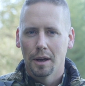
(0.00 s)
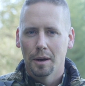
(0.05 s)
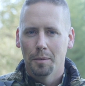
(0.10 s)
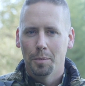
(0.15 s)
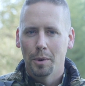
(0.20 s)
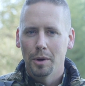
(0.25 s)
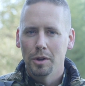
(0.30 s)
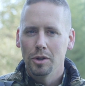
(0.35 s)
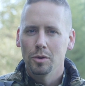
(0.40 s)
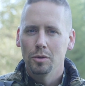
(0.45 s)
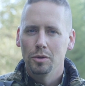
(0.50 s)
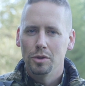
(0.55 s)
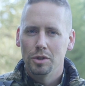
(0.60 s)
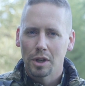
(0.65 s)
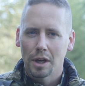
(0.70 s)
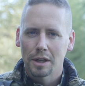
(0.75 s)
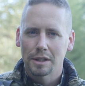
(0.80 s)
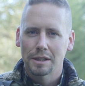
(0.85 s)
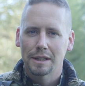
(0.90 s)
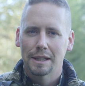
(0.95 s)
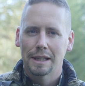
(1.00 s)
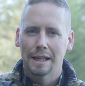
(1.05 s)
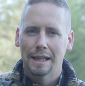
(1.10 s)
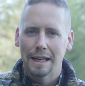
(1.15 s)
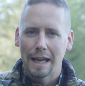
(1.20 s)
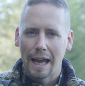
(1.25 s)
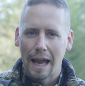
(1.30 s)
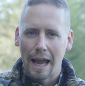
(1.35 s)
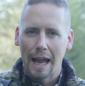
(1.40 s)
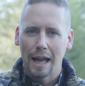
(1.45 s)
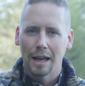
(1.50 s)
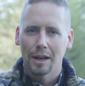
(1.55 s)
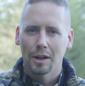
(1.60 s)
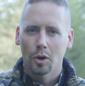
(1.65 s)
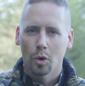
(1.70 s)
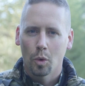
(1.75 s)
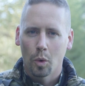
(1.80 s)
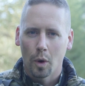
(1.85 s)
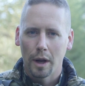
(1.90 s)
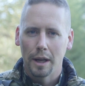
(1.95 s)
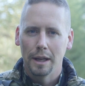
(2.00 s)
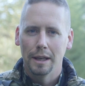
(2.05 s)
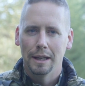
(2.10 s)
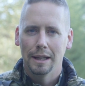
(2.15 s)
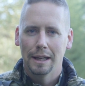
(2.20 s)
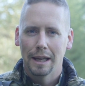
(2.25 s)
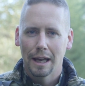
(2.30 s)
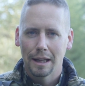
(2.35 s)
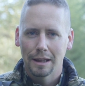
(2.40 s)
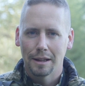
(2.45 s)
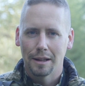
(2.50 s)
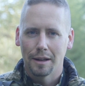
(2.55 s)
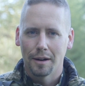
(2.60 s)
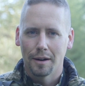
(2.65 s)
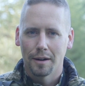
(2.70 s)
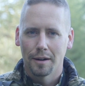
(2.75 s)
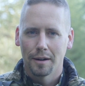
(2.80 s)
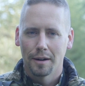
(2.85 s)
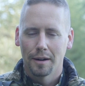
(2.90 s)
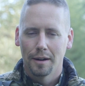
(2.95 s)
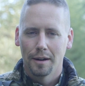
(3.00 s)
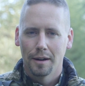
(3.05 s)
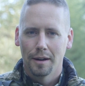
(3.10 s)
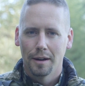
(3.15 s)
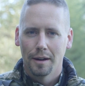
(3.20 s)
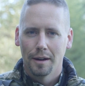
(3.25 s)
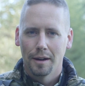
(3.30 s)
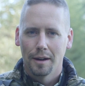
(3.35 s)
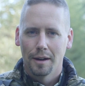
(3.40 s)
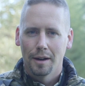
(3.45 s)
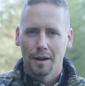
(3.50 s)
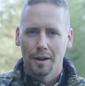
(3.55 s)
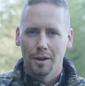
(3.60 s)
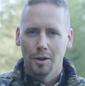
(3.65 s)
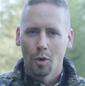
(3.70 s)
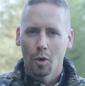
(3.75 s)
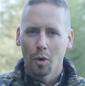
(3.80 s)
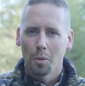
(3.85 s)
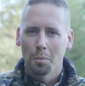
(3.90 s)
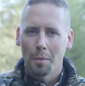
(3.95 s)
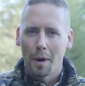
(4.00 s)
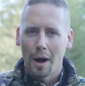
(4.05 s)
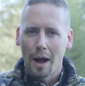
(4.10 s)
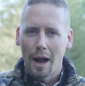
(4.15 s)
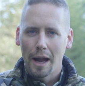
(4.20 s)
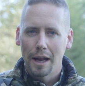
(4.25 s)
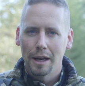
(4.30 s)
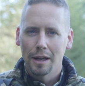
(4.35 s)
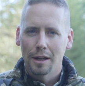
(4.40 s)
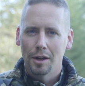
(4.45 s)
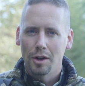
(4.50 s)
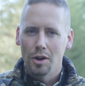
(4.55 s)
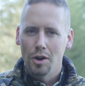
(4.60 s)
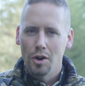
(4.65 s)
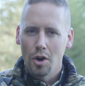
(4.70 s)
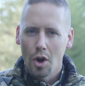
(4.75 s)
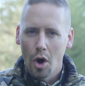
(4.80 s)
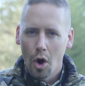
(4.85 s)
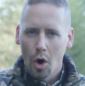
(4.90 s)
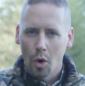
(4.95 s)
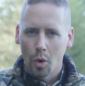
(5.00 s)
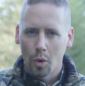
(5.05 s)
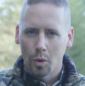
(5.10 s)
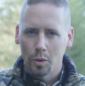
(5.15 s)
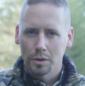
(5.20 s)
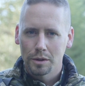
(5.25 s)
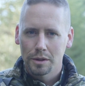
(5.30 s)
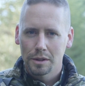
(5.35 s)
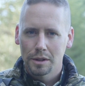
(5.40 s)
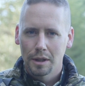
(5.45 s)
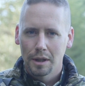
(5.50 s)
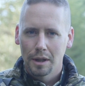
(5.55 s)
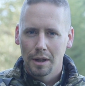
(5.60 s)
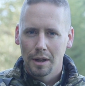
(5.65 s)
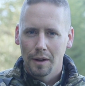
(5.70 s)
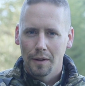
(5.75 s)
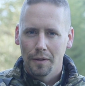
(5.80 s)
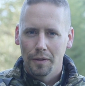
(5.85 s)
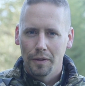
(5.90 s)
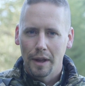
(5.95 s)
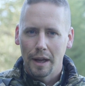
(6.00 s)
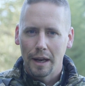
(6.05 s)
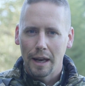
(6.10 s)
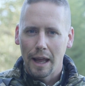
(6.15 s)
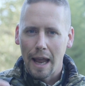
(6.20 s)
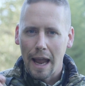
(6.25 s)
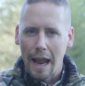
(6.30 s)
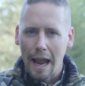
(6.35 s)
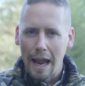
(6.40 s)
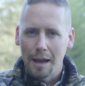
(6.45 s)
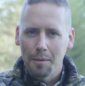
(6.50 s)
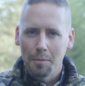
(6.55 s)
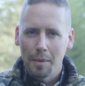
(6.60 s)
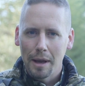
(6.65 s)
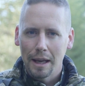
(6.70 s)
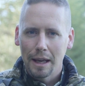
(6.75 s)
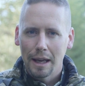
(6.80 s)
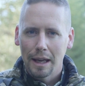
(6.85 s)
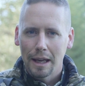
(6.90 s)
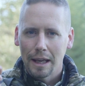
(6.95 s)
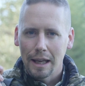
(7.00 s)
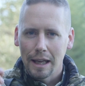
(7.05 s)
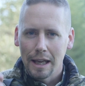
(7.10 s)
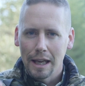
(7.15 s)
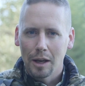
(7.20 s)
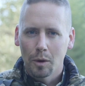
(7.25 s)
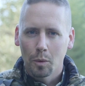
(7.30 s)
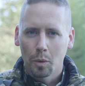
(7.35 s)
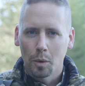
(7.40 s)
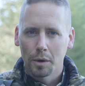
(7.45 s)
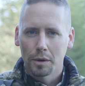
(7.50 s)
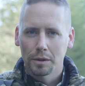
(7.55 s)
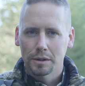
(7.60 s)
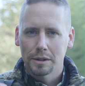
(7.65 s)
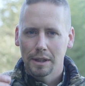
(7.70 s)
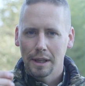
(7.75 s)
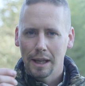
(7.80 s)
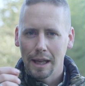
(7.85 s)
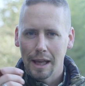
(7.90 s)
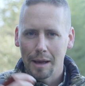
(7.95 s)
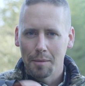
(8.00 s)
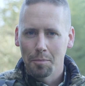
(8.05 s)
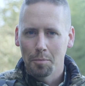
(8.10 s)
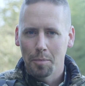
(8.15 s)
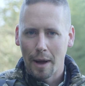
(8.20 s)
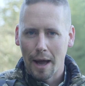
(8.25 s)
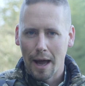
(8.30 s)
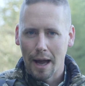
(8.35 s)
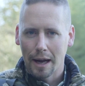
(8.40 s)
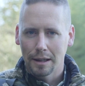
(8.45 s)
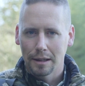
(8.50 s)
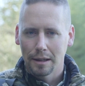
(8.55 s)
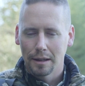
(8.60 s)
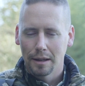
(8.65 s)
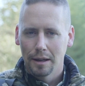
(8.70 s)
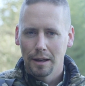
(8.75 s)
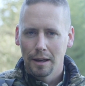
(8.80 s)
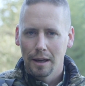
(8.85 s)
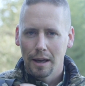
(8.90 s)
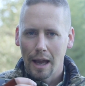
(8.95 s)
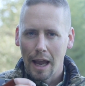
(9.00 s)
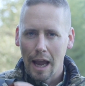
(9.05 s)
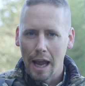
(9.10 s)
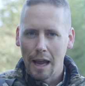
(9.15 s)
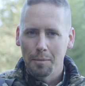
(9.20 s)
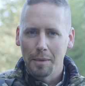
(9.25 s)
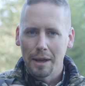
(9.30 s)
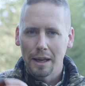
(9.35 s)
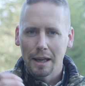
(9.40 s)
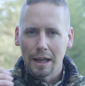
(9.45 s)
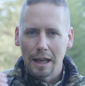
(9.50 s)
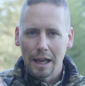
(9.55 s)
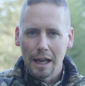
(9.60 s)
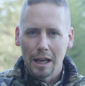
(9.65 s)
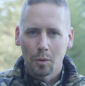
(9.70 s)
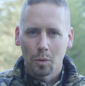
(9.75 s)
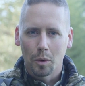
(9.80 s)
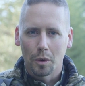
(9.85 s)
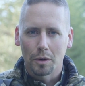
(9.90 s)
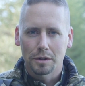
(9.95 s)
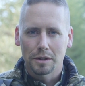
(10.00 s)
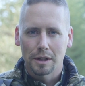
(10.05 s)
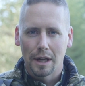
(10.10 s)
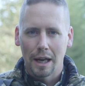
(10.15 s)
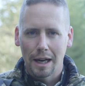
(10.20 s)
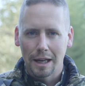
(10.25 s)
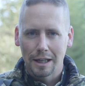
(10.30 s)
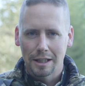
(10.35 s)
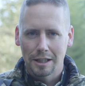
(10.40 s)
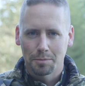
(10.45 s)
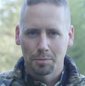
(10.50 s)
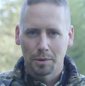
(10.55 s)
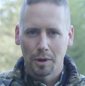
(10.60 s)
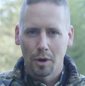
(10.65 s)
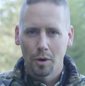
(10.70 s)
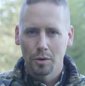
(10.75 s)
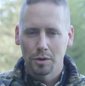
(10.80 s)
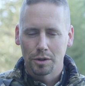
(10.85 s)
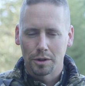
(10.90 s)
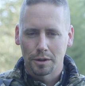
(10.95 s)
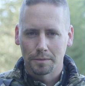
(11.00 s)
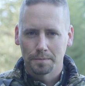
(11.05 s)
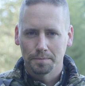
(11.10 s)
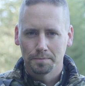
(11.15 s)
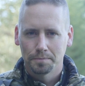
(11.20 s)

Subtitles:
but you just can't quite get there. Your mind knows that aiming equals impact. Aiming equals an explosion.